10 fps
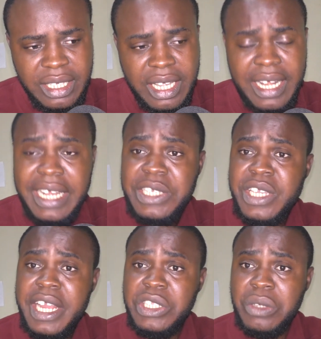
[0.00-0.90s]
And I
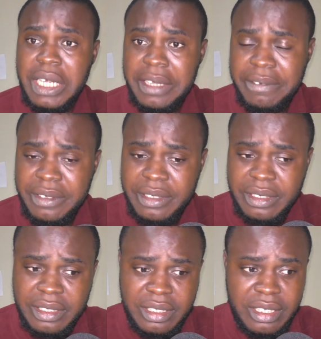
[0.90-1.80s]
decided to leave.
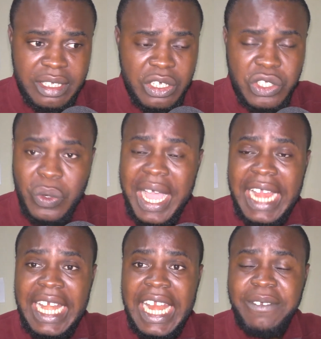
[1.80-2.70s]
So I
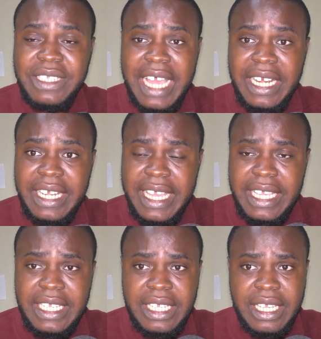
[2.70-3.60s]
left that day,
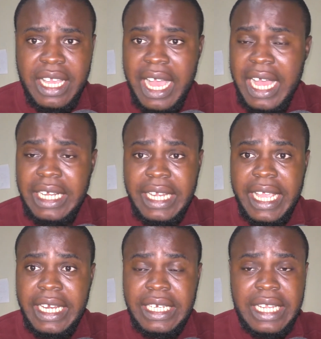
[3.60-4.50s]
and
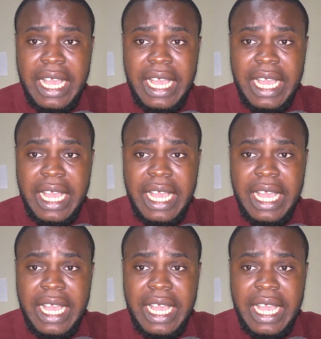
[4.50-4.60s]
then